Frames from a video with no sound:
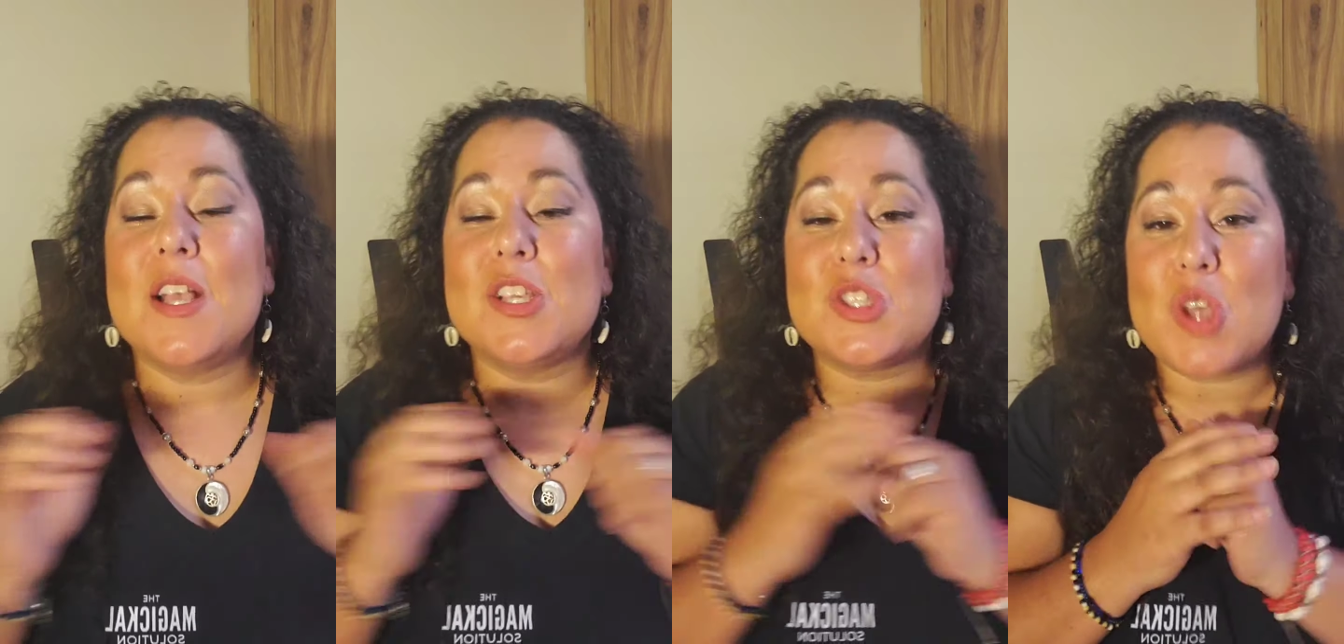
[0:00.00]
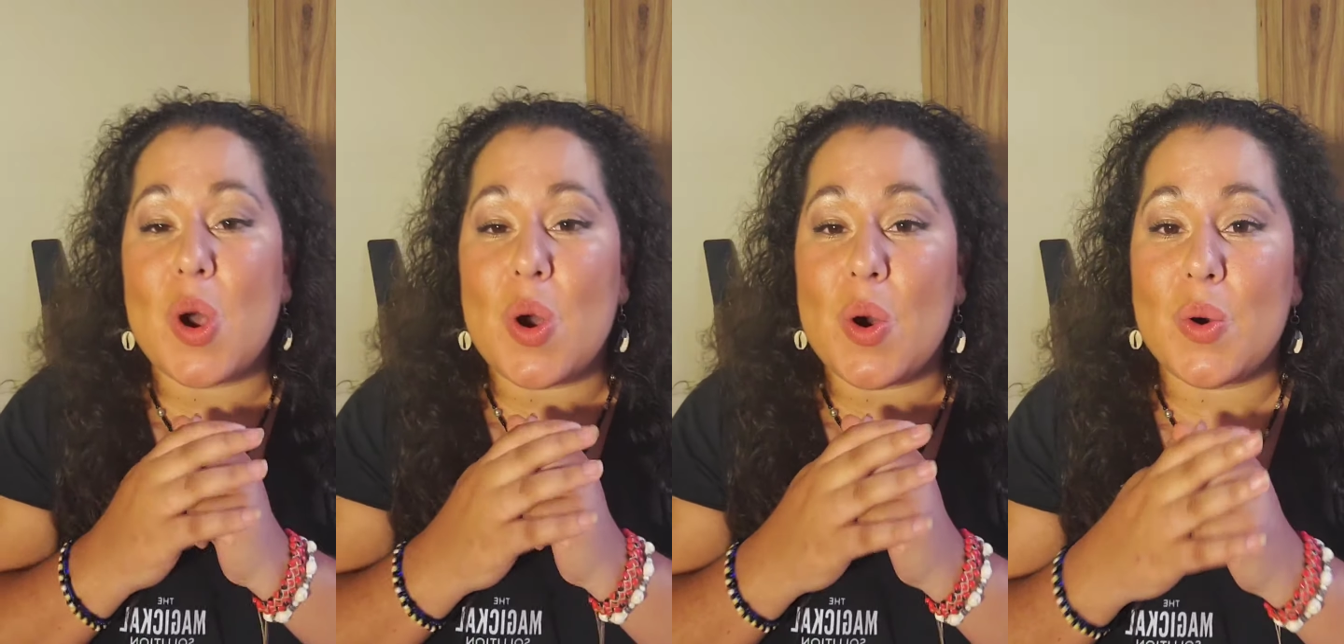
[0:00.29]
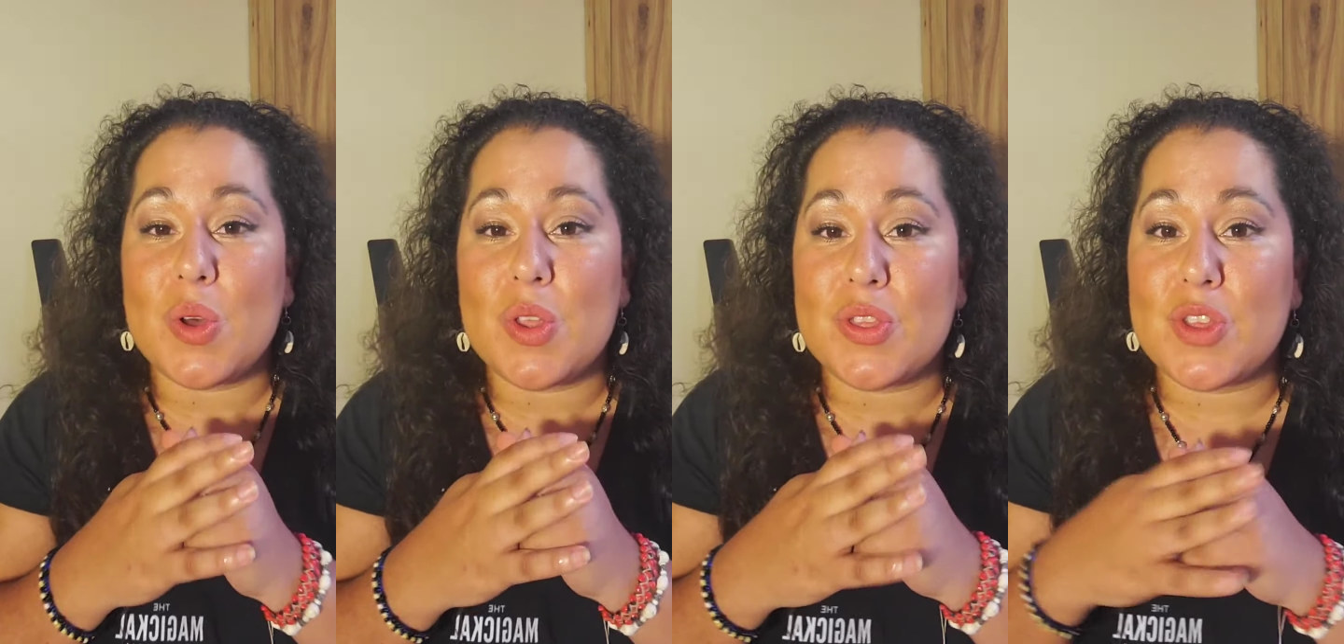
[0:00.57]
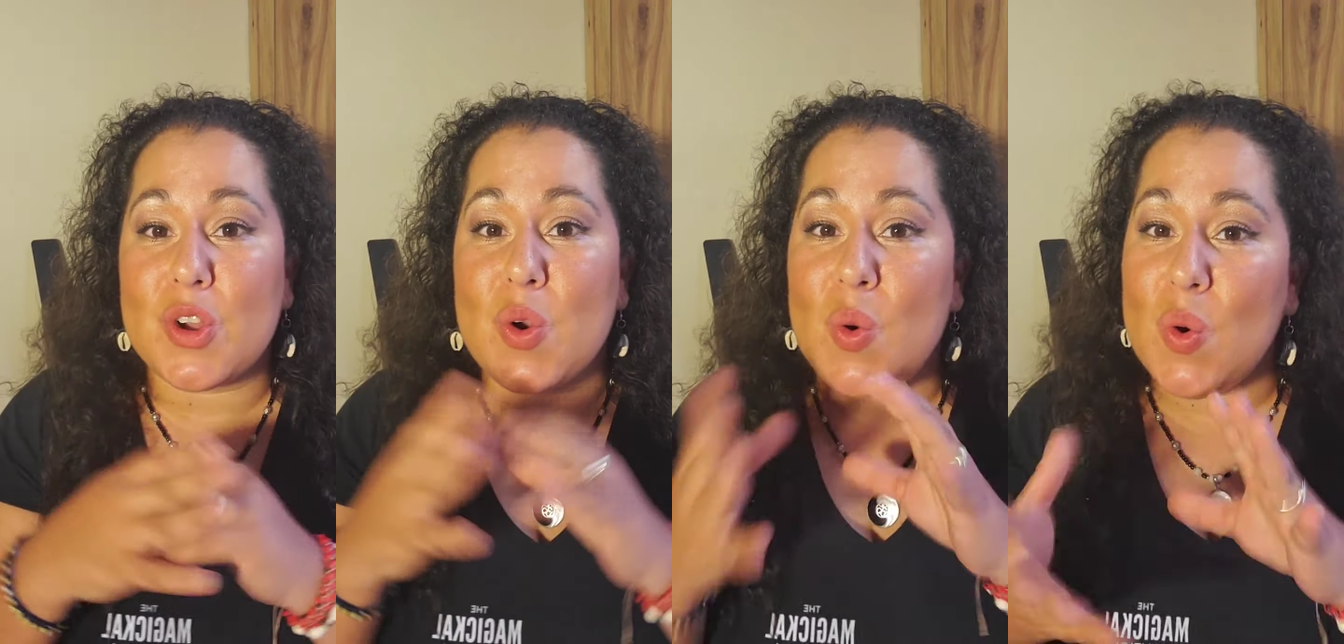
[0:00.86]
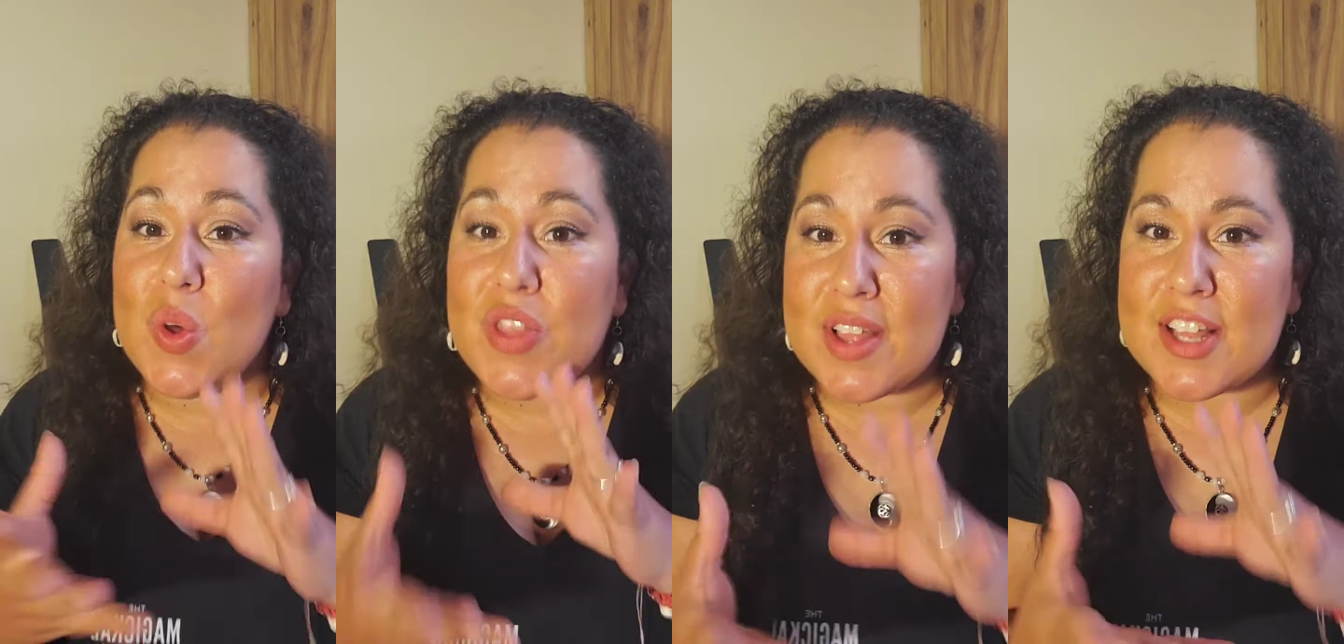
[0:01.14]
So the
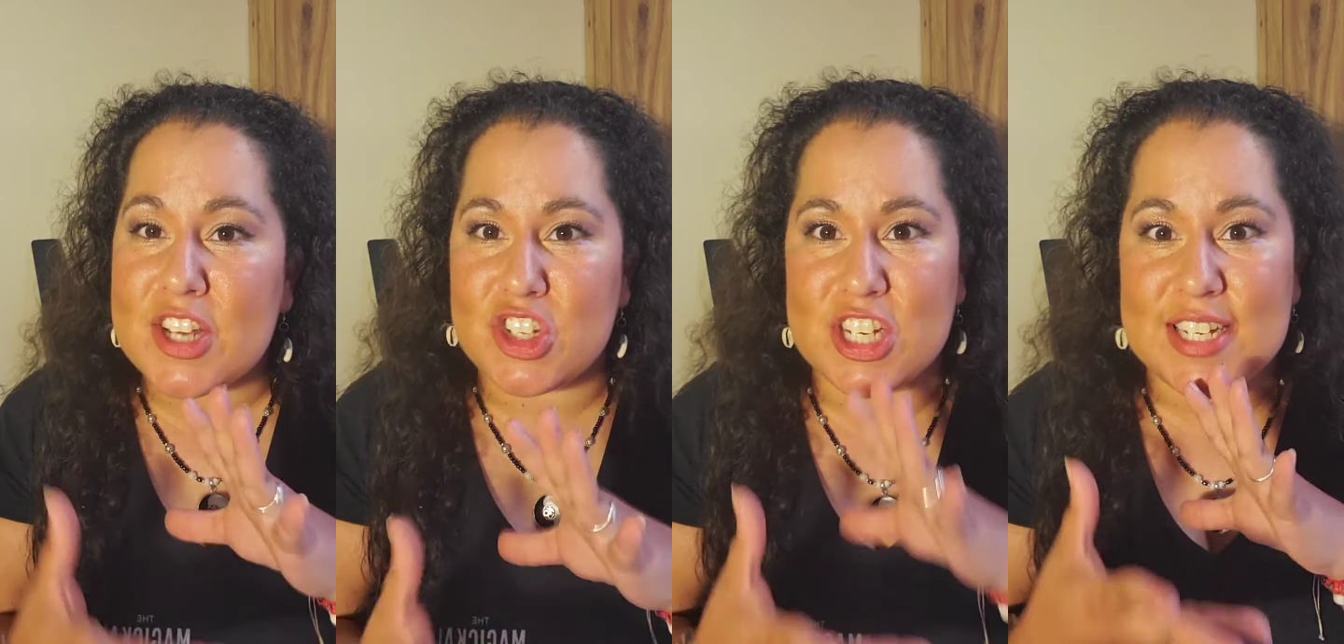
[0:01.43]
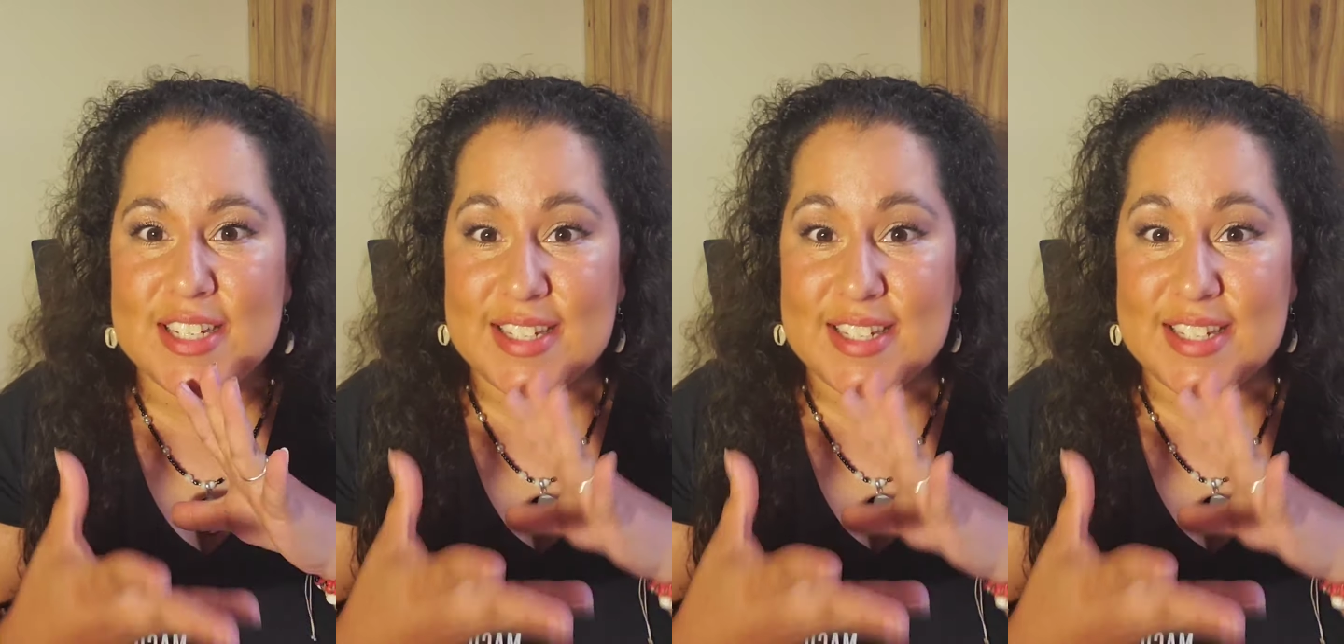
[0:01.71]
cool thing that she